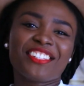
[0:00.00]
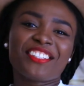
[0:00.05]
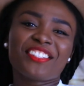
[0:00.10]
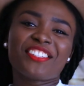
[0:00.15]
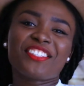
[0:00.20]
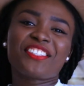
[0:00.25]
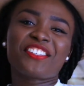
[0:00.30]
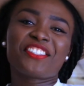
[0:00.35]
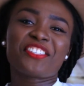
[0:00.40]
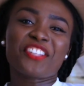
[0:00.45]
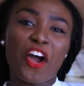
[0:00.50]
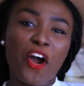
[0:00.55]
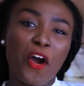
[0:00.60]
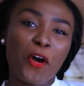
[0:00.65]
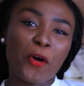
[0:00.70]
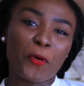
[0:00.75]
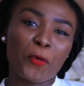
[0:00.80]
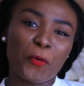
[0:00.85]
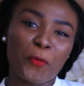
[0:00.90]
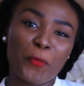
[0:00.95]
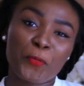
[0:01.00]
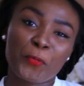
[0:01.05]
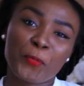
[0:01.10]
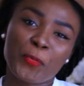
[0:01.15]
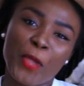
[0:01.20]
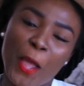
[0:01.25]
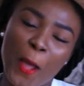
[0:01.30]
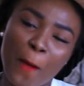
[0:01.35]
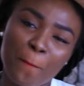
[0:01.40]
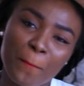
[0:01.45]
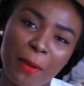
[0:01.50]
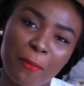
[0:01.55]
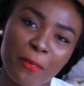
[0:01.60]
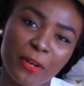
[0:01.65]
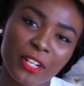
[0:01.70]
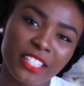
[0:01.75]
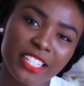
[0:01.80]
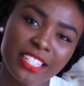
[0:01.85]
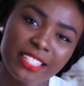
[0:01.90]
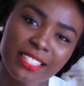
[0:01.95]
So, my
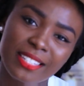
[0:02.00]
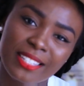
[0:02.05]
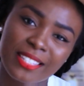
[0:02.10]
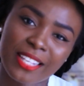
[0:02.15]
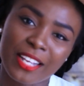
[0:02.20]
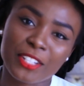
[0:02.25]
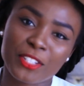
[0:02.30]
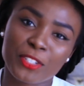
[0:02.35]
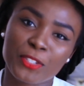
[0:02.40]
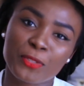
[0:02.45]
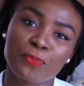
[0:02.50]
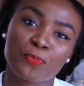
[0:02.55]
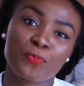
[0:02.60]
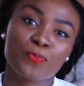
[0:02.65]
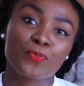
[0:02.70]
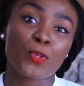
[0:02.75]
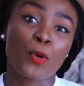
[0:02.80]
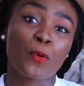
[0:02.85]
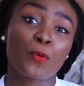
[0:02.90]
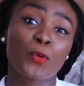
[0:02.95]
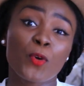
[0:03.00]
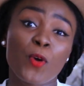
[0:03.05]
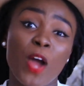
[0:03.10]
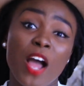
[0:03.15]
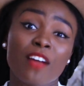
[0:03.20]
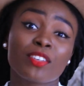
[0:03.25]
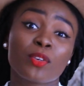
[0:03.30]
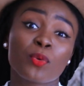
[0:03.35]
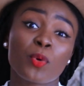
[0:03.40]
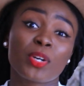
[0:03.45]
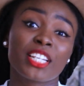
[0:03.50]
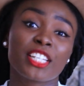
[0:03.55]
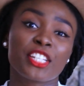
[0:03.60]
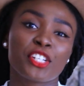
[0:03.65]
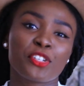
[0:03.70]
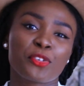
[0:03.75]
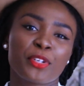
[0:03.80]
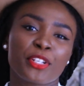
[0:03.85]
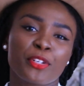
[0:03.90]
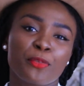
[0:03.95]
brothers and sisters, we don't have a
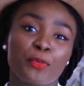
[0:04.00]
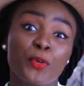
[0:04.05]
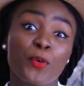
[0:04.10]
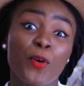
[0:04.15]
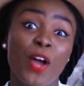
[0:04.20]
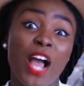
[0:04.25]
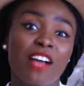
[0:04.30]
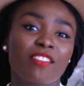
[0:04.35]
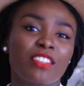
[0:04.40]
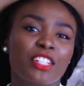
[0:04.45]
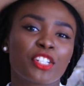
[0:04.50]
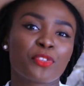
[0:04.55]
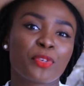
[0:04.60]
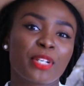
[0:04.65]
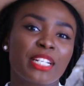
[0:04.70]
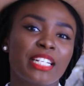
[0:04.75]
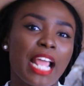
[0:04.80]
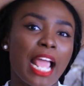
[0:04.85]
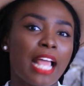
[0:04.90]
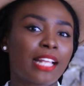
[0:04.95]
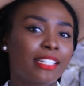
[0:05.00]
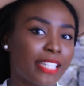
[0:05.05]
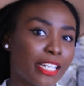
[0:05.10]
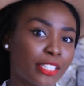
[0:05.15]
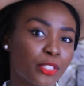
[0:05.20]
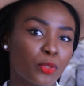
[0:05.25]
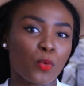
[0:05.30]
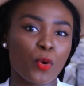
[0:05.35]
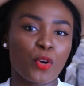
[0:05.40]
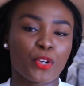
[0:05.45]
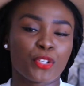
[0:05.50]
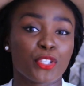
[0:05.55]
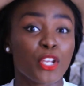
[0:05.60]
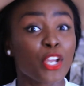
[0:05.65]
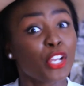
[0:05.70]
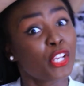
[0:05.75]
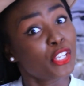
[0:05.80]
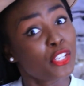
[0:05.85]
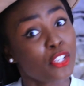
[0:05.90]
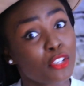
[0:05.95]
working train. We don't have a train that works.
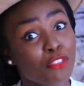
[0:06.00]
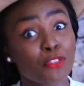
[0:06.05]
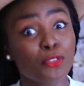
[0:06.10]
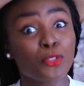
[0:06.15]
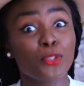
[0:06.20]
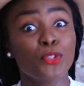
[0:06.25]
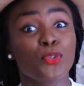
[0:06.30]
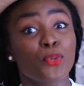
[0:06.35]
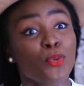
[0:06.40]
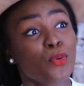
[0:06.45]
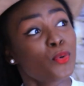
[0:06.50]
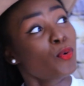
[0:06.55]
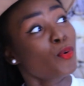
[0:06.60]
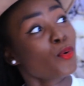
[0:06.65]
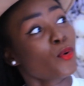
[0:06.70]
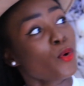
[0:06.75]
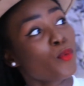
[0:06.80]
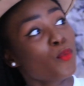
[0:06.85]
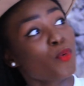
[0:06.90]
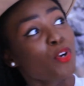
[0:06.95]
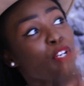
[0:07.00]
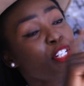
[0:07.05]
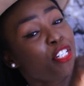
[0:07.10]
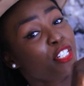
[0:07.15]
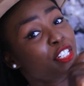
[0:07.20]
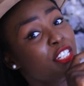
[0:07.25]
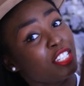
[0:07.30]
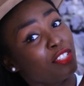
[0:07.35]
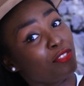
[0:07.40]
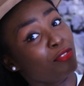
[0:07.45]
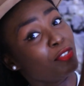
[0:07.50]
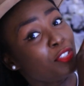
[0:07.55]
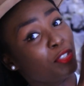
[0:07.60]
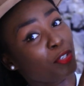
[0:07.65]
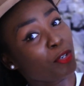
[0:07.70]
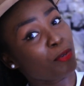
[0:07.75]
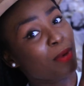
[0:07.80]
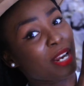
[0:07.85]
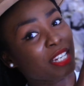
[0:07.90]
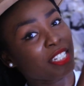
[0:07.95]
If you don't know, go watch this
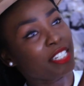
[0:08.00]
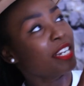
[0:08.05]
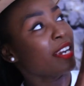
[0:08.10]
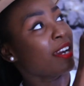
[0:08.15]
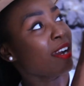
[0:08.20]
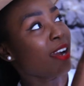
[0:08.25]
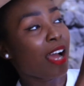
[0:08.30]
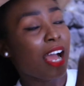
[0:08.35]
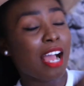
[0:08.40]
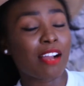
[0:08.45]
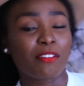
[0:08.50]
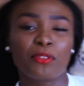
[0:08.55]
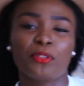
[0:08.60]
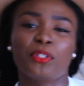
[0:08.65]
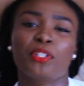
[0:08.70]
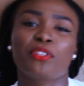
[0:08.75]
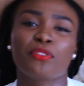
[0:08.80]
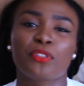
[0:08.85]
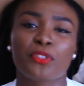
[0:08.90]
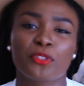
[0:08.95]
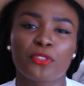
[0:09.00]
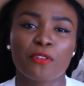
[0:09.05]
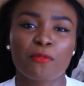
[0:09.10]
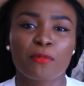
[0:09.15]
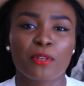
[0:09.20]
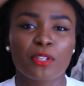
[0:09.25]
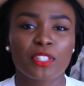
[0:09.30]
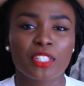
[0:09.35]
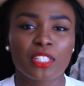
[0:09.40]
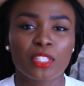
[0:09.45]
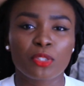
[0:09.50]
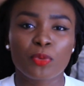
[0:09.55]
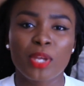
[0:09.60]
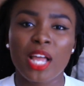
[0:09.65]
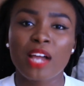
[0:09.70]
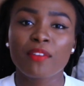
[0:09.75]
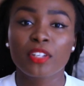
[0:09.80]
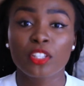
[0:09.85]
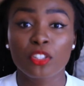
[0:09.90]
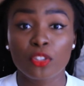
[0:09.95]
video right here. I've done a video about it. We
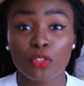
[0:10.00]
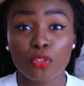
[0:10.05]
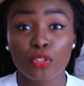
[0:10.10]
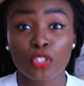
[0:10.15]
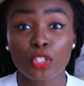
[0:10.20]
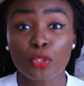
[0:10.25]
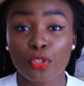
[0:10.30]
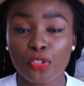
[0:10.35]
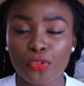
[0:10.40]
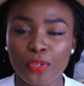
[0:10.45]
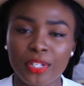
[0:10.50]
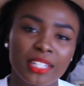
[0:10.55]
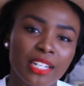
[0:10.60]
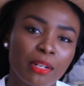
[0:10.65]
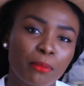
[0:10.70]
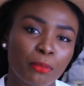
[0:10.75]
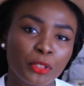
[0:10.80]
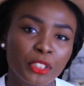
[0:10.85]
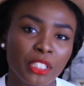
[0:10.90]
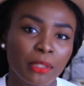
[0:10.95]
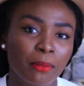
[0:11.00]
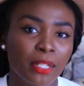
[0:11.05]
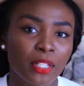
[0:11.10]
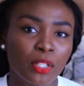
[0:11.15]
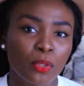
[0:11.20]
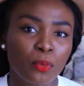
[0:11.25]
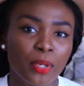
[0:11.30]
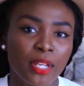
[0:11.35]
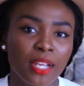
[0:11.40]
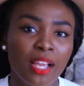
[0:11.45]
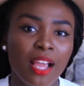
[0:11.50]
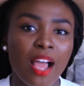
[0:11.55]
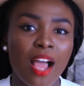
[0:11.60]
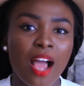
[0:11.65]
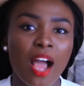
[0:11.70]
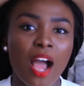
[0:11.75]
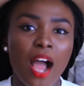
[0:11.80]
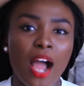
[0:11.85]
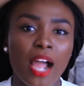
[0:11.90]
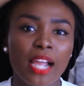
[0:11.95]
have a new train in Abuja, by the way.
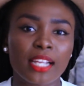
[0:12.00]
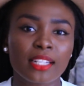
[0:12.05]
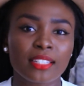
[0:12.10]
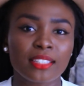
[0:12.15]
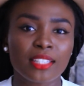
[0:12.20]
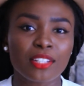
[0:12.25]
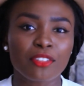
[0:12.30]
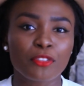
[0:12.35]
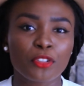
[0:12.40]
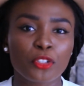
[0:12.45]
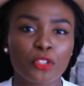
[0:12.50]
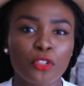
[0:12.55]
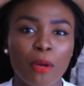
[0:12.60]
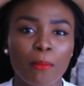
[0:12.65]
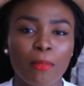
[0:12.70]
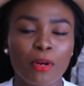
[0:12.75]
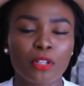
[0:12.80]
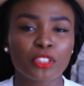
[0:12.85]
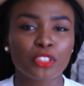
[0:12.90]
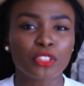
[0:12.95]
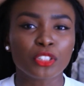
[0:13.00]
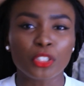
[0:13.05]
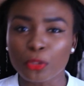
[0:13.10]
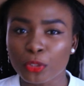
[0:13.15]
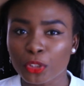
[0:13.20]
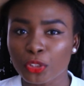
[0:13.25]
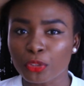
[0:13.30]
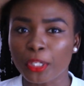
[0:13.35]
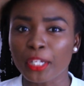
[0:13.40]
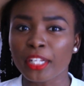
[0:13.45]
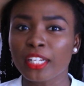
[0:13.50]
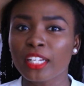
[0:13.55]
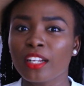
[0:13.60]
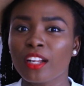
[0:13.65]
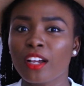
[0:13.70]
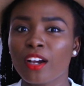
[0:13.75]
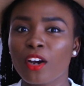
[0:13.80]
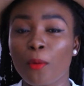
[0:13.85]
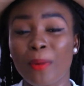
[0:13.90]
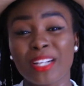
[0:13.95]
I did a video about the new train.
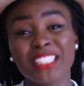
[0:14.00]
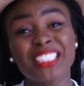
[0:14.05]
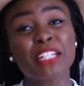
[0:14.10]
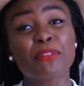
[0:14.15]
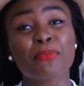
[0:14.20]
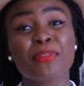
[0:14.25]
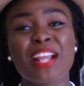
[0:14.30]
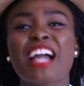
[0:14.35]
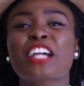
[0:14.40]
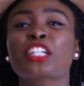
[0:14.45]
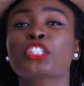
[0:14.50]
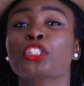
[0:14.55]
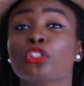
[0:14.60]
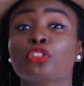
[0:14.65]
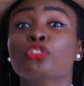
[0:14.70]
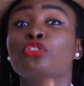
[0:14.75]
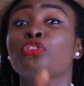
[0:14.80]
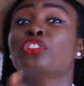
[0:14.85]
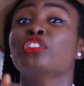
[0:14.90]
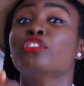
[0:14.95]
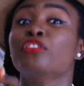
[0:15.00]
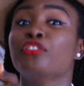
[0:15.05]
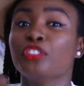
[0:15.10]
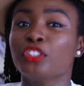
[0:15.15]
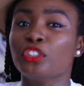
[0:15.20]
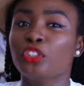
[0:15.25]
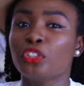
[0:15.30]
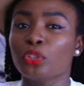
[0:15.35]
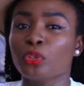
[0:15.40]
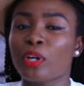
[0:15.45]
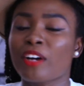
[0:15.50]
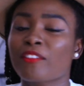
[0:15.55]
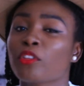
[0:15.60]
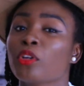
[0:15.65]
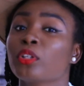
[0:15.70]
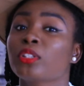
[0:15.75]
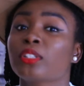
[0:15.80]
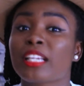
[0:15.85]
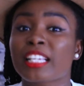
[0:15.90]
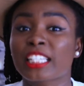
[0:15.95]
Um, I did a reaction to the video. I've
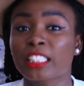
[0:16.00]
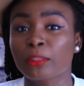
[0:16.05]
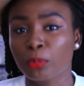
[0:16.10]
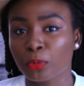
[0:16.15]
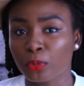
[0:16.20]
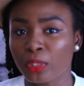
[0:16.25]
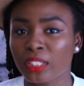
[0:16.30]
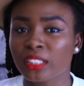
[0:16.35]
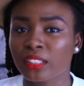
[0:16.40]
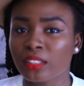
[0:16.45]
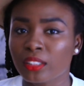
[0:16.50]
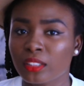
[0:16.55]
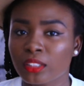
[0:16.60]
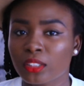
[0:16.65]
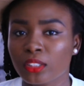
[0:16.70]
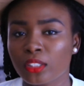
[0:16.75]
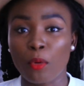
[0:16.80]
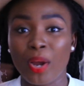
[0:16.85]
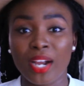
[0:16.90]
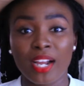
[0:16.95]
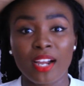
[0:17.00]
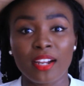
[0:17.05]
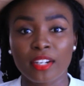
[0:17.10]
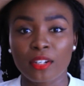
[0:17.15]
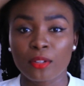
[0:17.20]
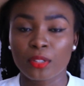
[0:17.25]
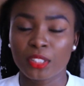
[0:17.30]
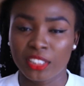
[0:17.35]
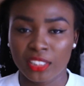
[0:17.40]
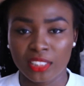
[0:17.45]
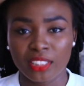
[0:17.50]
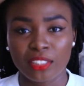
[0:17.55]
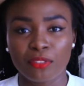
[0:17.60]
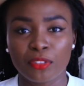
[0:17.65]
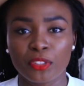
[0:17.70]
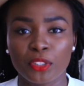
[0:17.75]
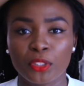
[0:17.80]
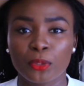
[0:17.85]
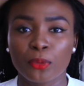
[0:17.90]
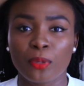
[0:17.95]
not experienced it. Waka girl, she did a
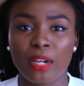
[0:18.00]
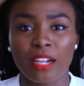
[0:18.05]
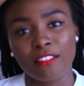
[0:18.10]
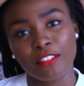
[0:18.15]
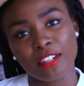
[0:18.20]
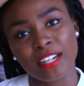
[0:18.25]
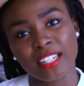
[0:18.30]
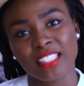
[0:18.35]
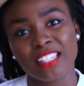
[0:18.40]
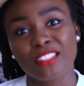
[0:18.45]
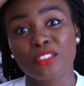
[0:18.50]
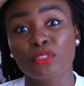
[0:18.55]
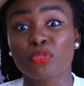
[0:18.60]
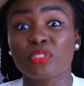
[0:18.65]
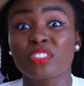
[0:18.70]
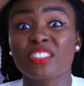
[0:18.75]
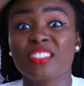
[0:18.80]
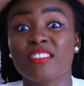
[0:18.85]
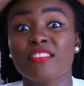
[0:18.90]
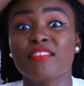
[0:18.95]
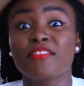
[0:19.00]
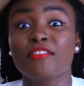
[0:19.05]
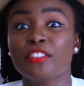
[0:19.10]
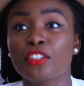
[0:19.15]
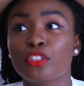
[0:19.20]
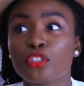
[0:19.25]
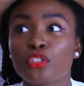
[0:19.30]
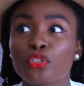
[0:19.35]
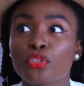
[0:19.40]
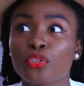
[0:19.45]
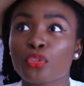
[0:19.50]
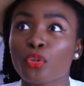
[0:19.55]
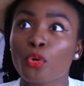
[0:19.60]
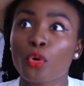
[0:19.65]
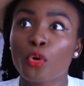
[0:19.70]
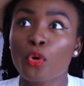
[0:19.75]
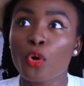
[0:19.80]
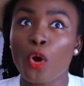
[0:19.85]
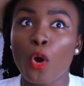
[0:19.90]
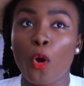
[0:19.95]
video. I reacted to the
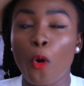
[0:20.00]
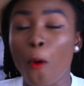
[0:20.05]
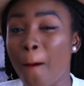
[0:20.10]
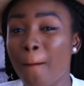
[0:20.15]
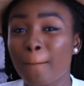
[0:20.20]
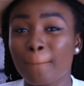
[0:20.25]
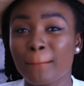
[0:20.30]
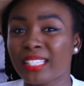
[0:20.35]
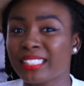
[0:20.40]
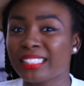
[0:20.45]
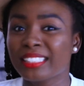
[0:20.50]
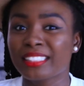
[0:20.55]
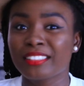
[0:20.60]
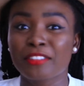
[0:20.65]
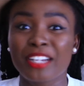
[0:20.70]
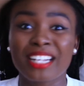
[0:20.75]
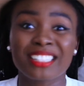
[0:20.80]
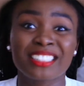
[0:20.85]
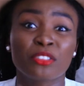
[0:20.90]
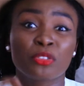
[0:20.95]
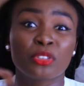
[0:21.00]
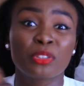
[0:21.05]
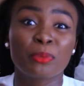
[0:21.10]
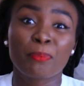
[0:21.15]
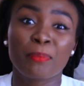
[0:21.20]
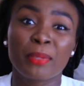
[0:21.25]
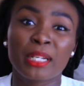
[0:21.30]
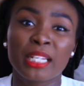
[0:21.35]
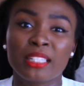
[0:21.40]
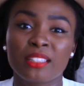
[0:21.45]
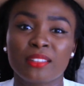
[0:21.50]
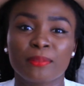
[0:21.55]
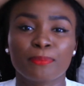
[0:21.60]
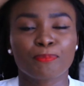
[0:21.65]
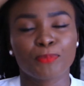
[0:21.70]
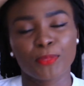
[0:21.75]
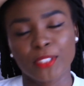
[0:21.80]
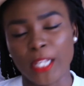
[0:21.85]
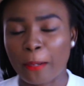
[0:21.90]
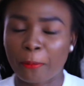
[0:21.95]
video basically reacting to the pain.
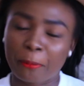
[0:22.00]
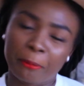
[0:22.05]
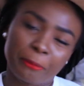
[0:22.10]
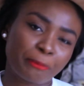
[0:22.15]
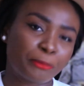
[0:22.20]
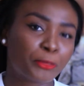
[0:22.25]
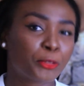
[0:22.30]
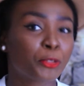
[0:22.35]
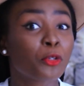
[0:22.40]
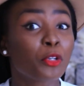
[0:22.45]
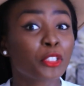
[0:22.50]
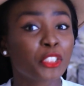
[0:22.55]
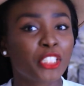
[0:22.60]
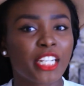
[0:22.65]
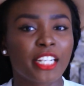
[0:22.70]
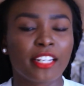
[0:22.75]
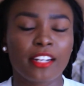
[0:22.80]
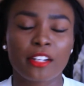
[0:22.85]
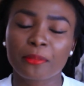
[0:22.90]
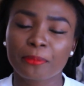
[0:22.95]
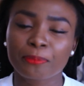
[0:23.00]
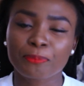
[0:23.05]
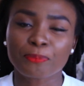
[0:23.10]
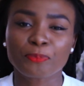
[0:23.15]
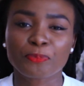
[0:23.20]
Yeah. So go check it out.